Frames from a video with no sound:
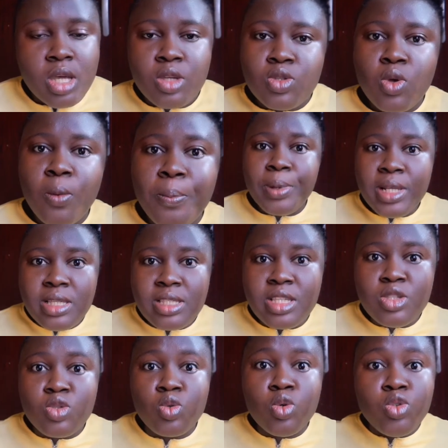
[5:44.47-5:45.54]
So please,
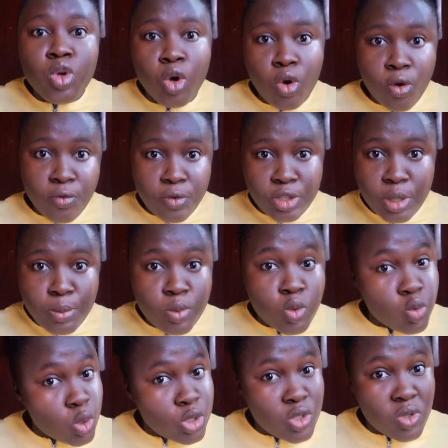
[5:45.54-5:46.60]
it's good you're comfortable with
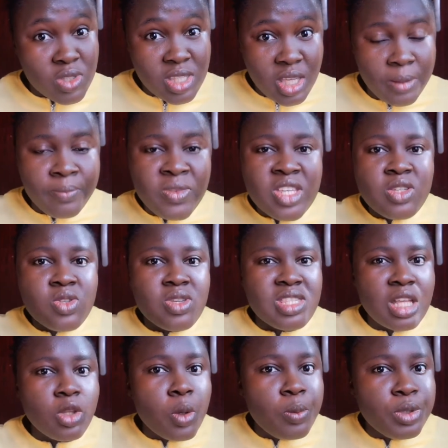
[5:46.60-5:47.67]
what you're saying. So
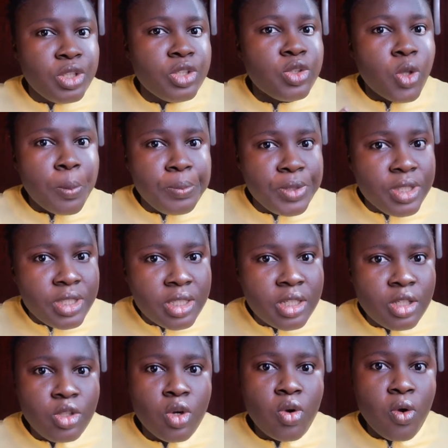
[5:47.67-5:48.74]
start up with the topic
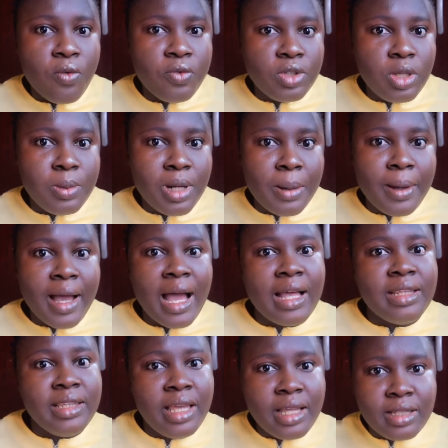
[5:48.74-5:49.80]
you're comfortable about,
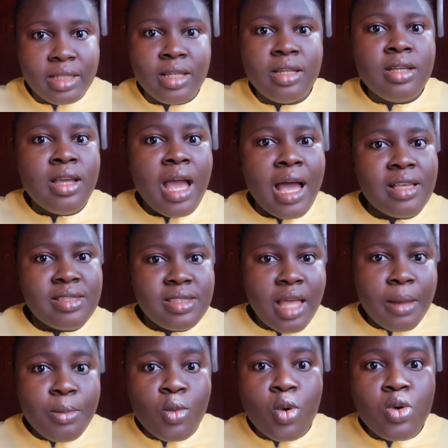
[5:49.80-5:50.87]
and then as
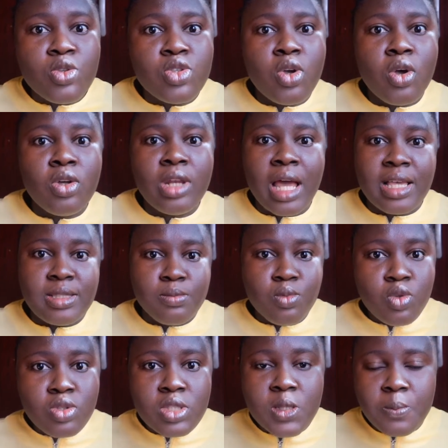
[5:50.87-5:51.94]
time goes on, as
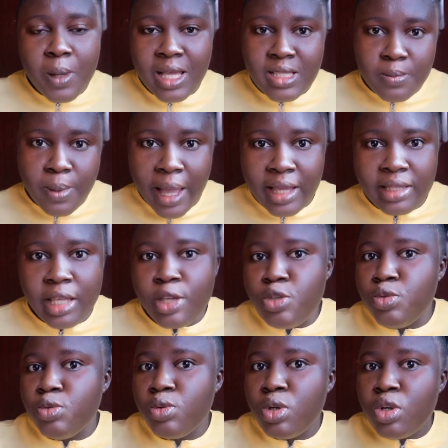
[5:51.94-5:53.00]
months pass by, then
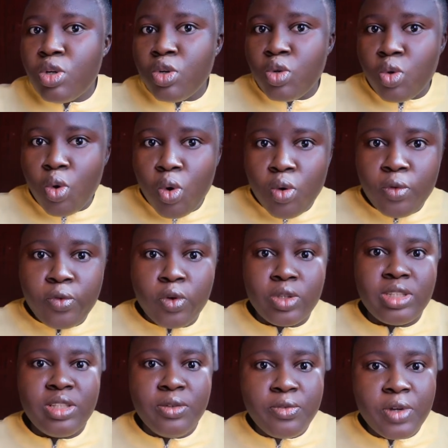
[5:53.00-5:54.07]
you go for
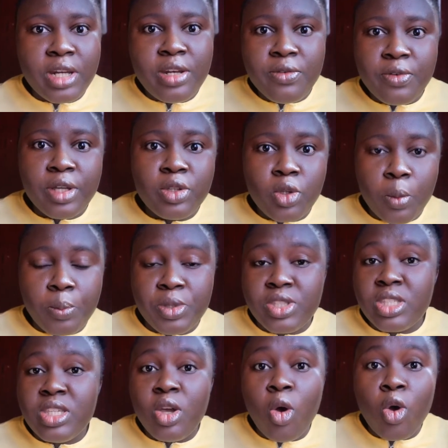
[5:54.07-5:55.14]
different topics.
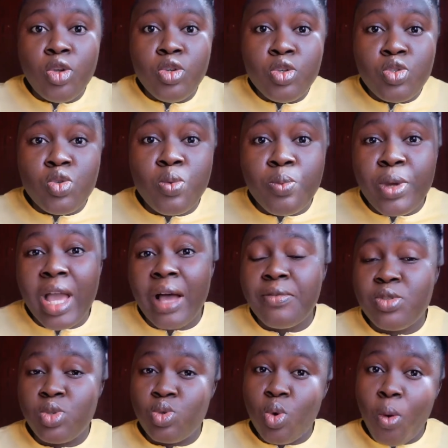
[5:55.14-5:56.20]
On YouTube we have
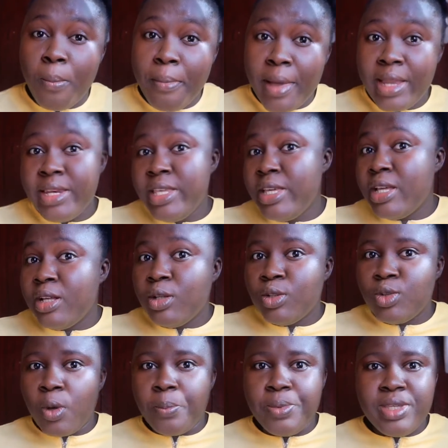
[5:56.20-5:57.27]
so many
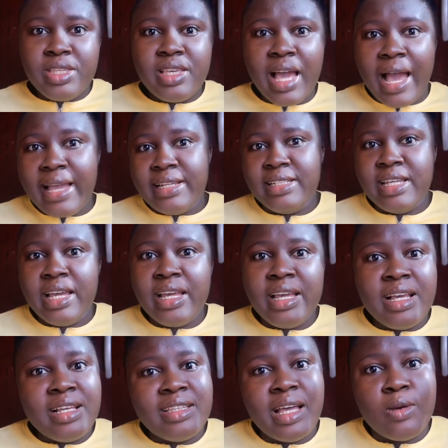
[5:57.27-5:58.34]
topic idea
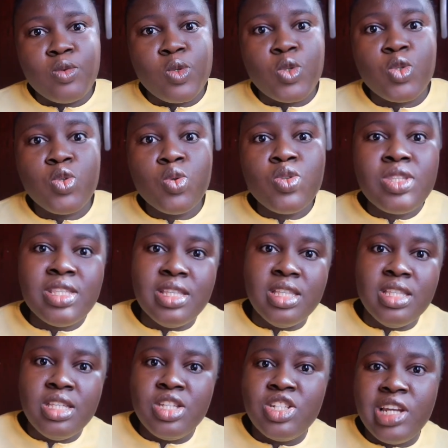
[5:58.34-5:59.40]
that will suit the
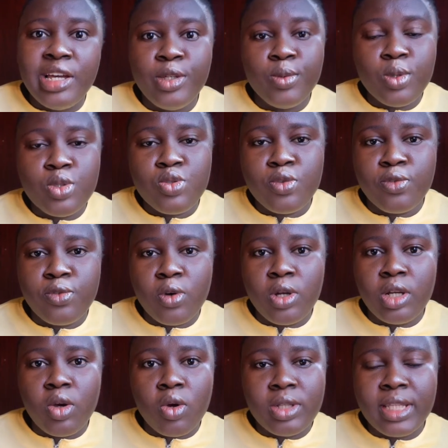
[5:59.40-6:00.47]
niche that you want to fall
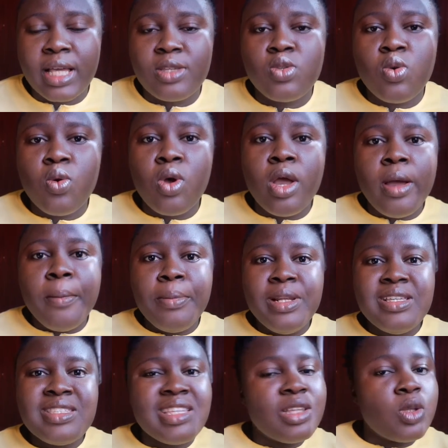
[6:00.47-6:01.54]
under. So
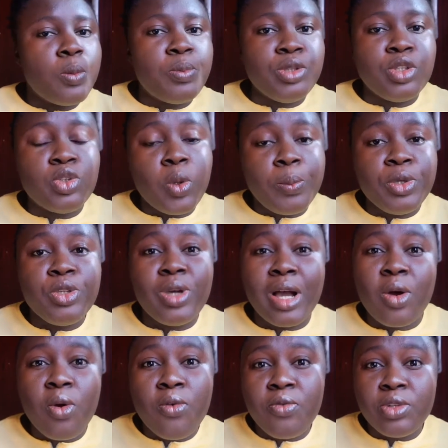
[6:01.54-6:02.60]
please start up with the topic you are
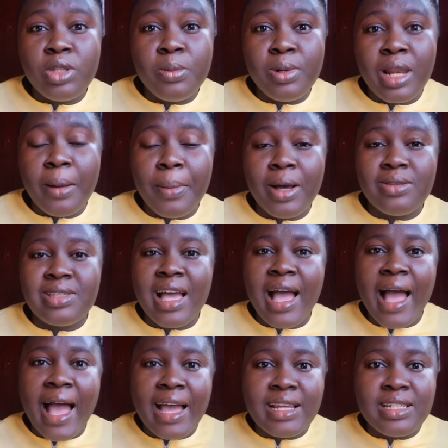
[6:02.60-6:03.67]
comfortable about
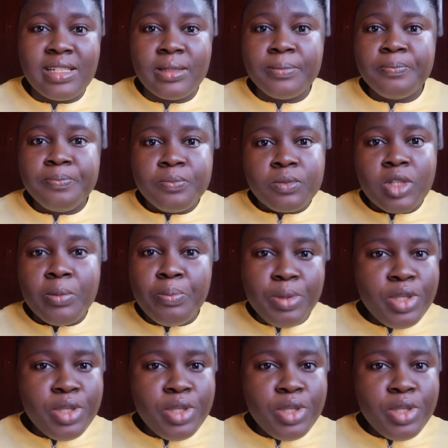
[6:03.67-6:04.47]
and be